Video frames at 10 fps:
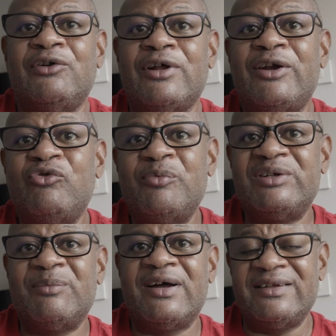are a lot of
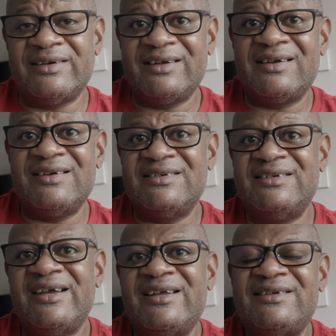rumors about the Nikon
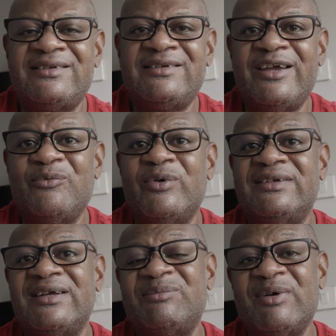Z8 and what
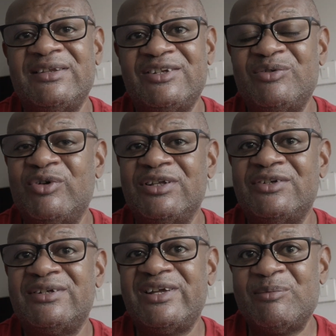it's expected to bring
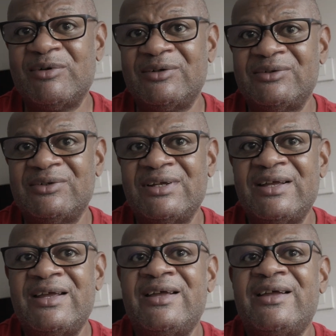to the table.
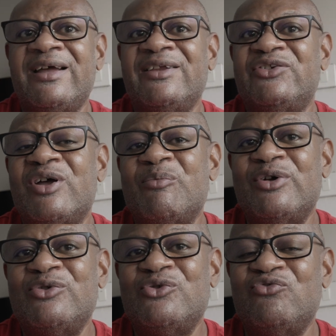As
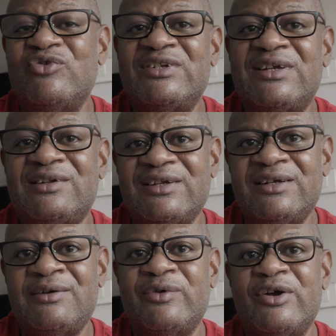someone who
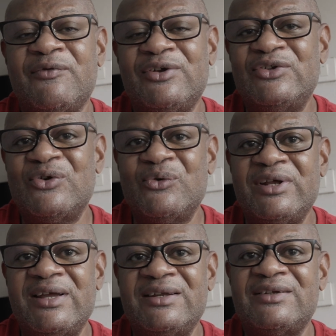recently went over to
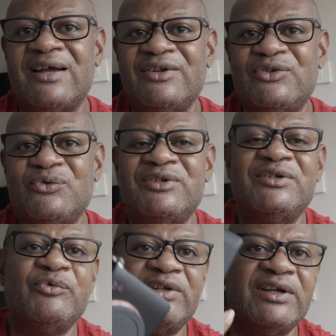Sony and started
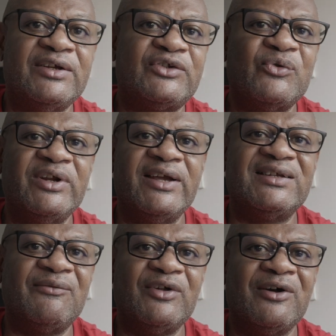shooting with the Sony
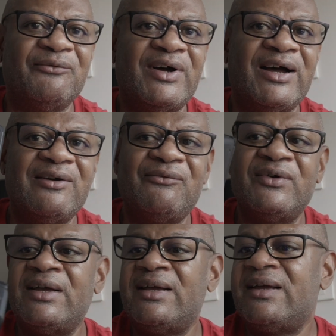A7R V,
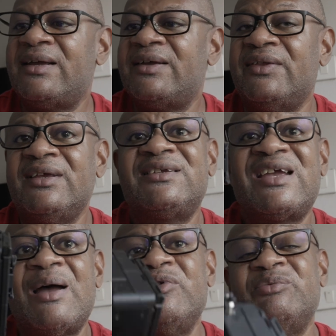this
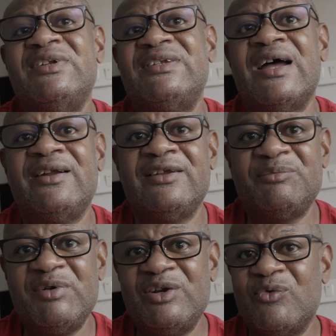camera has been touted
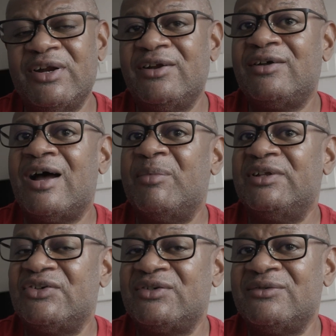as being one of the
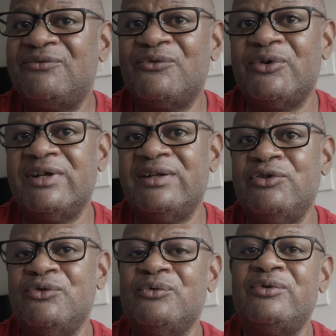competition for the
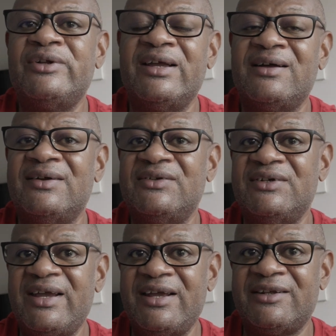new Nikon
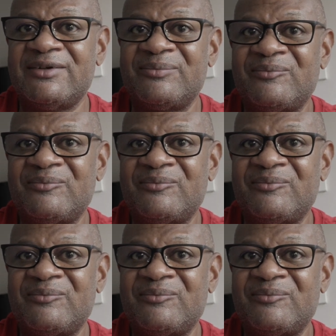Z8.